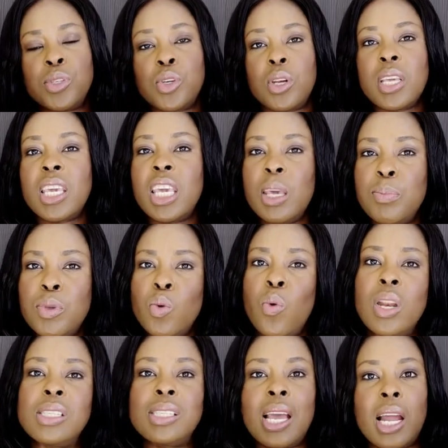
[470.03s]
it's going to keep you
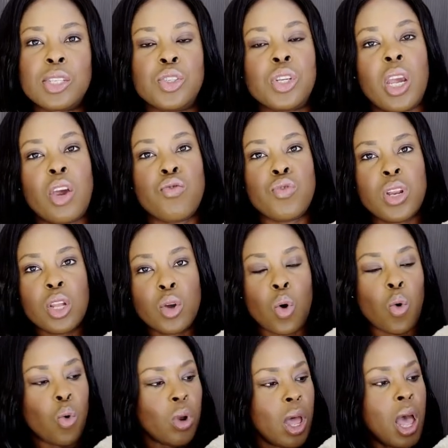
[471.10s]
when it's starting to get really
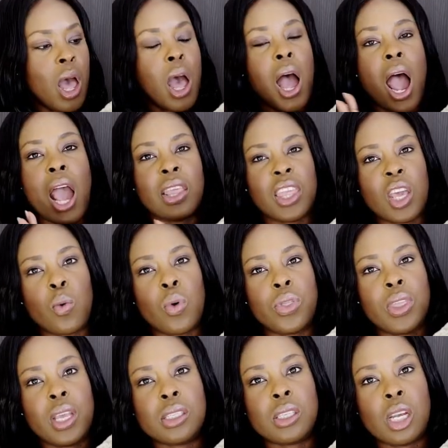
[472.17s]
cold. I think
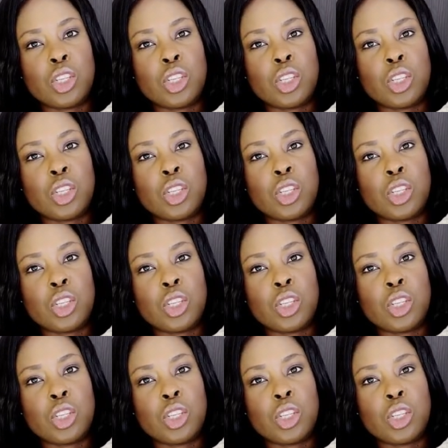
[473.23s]
with this